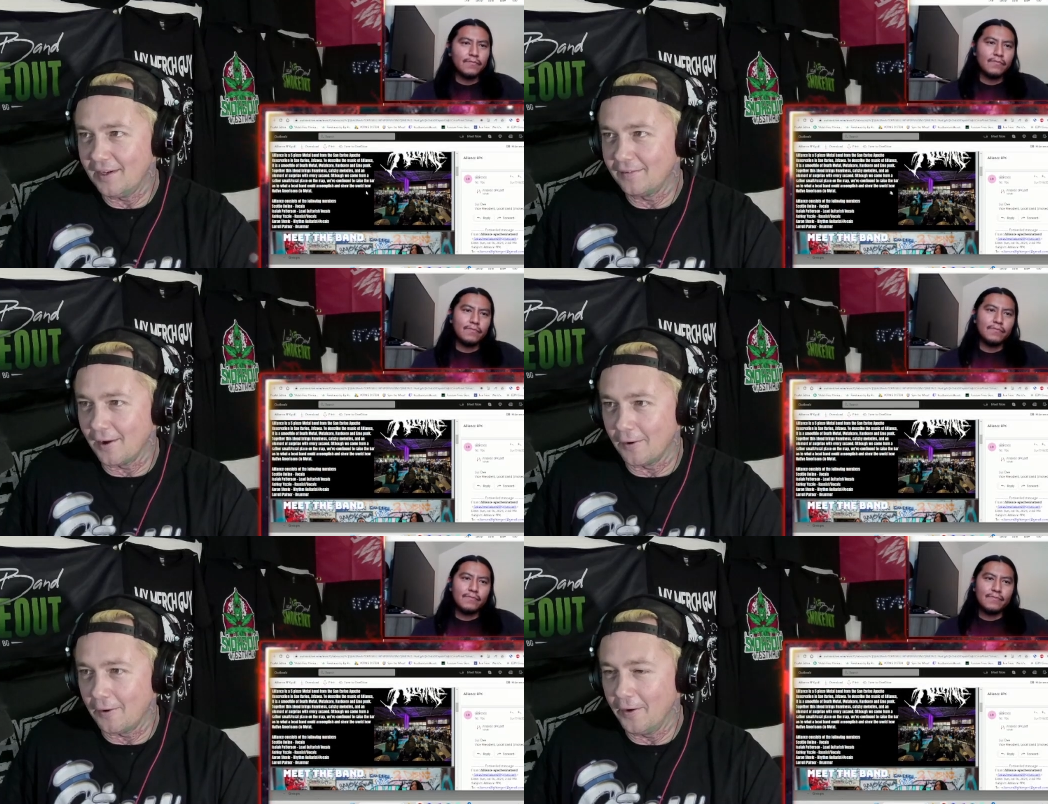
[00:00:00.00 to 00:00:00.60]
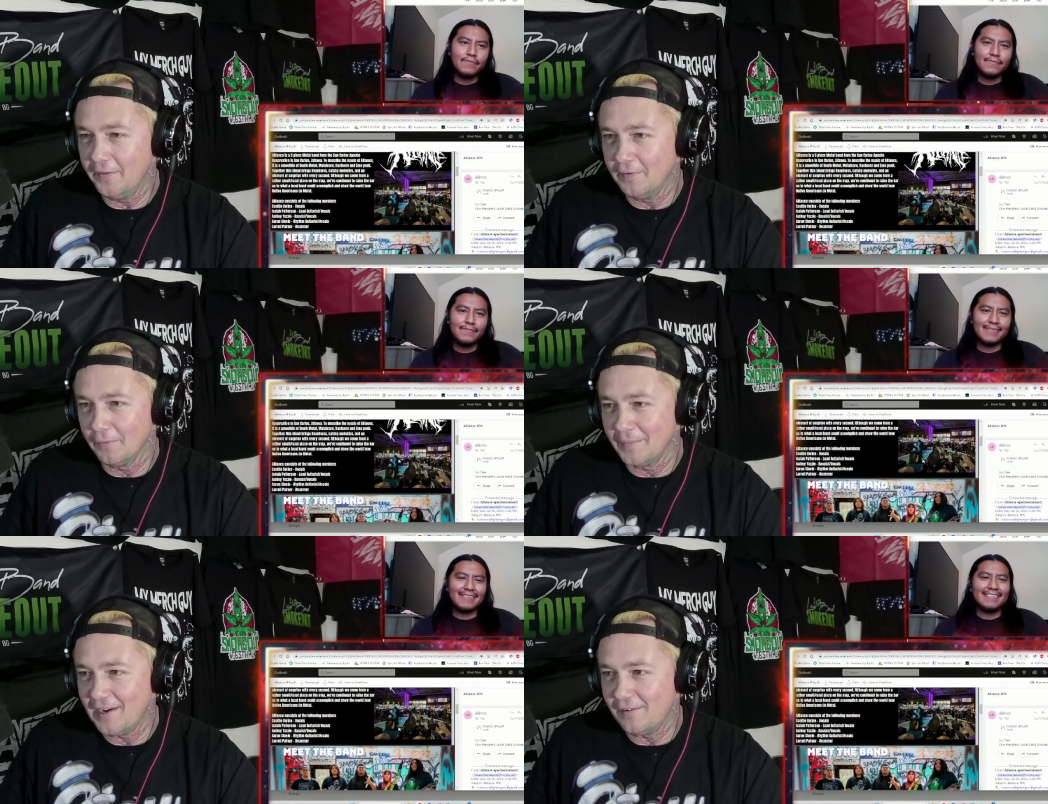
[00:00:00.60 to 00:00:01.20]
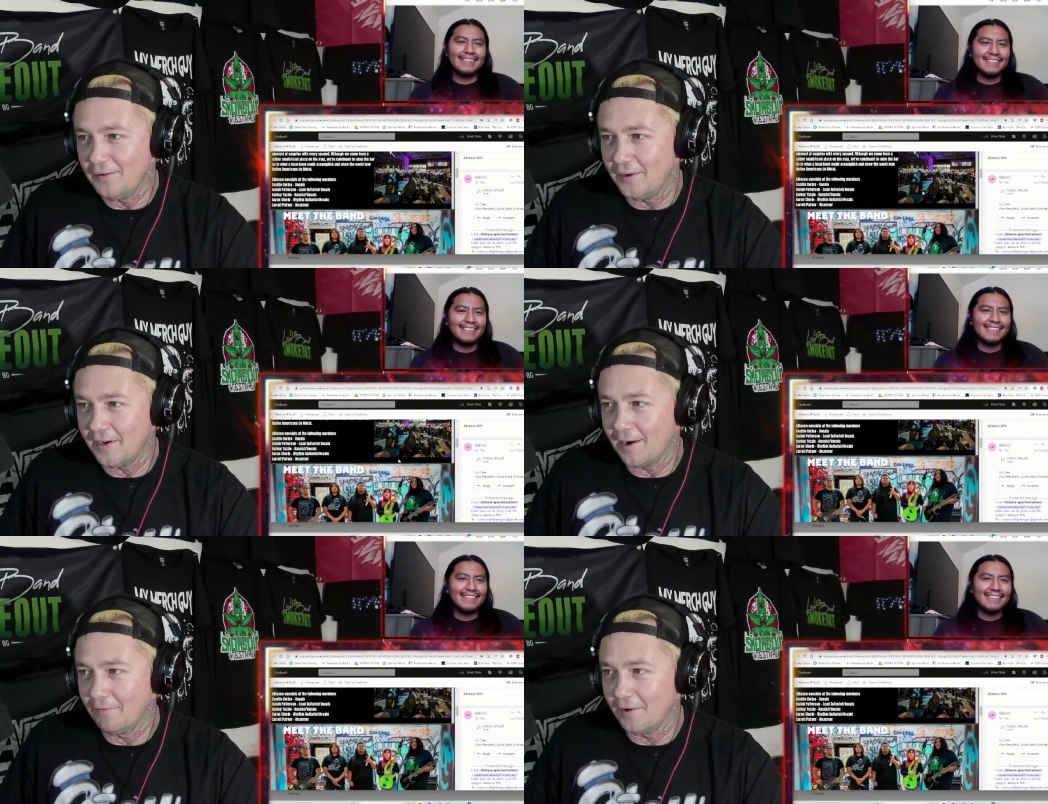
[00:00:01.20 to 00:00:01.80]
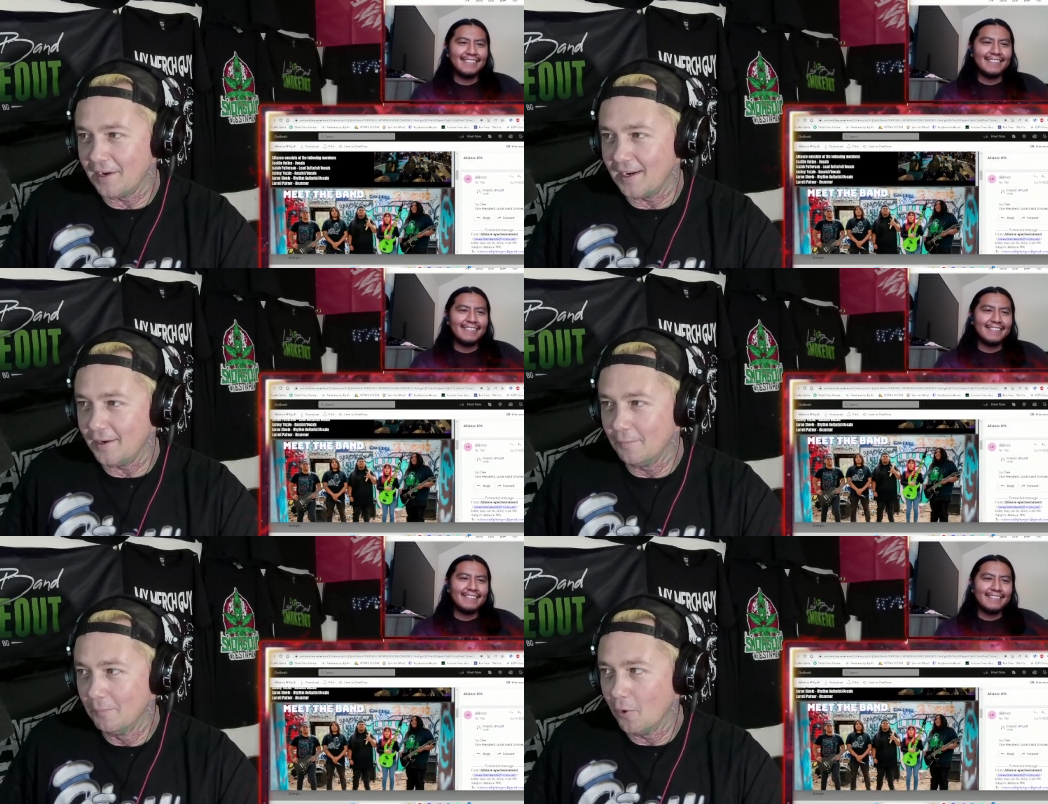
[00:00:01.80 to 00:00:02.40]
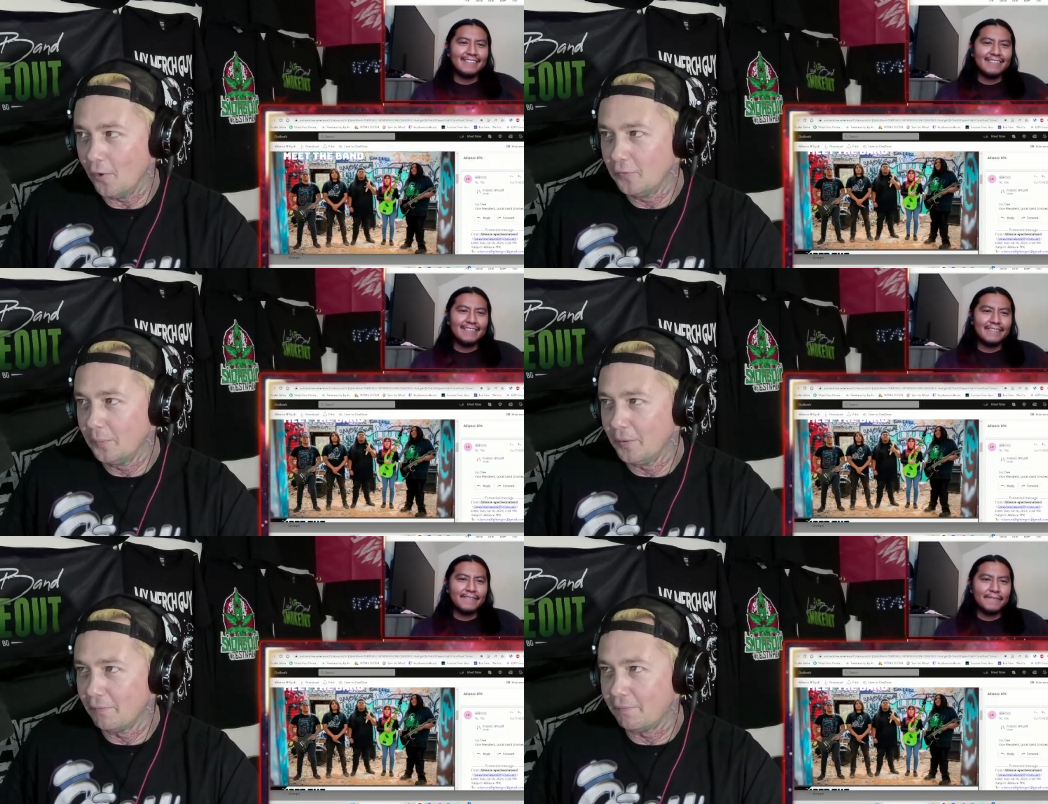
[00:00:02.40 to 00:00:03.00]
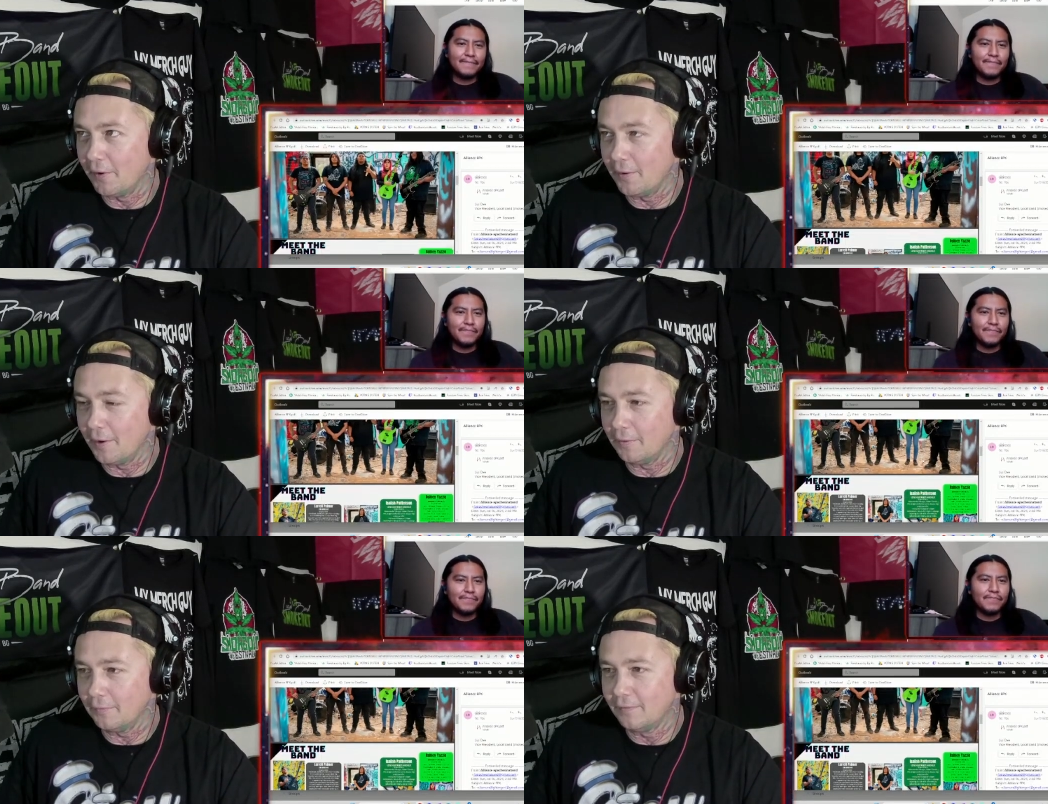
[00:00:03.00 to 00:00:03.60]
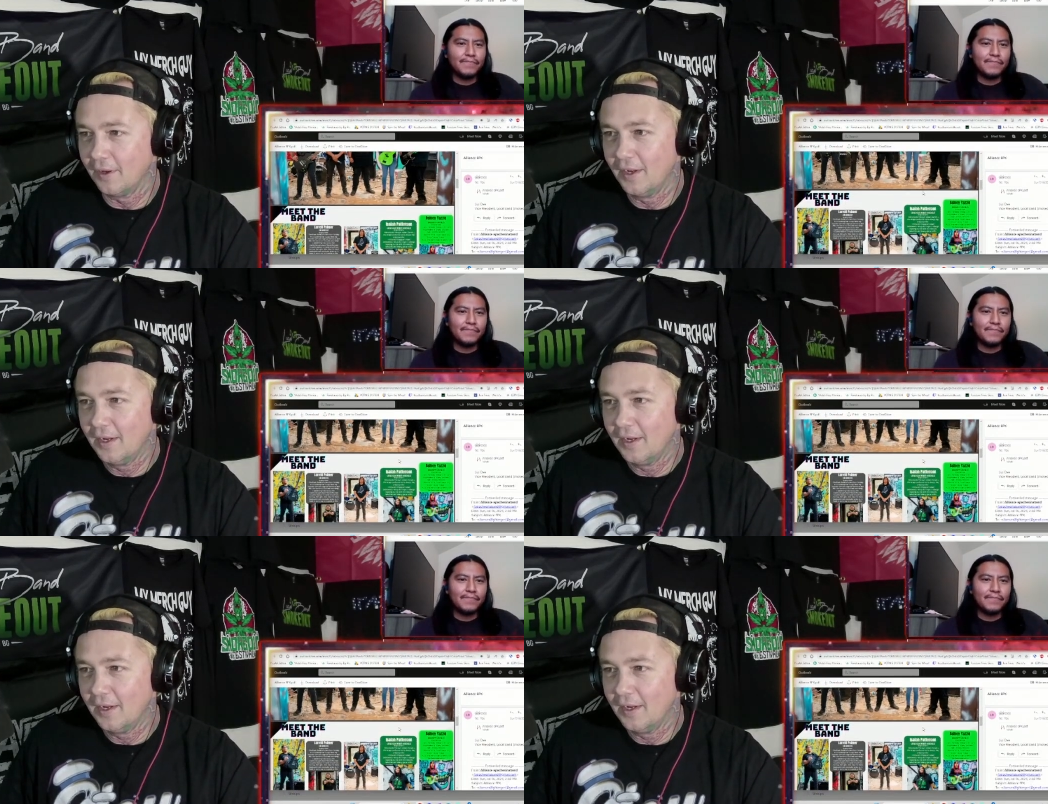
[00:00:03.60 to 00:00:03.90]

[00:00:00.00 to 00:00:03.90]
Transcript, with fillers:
Speaker 1: It's got all the information you can ever need, multiple photos,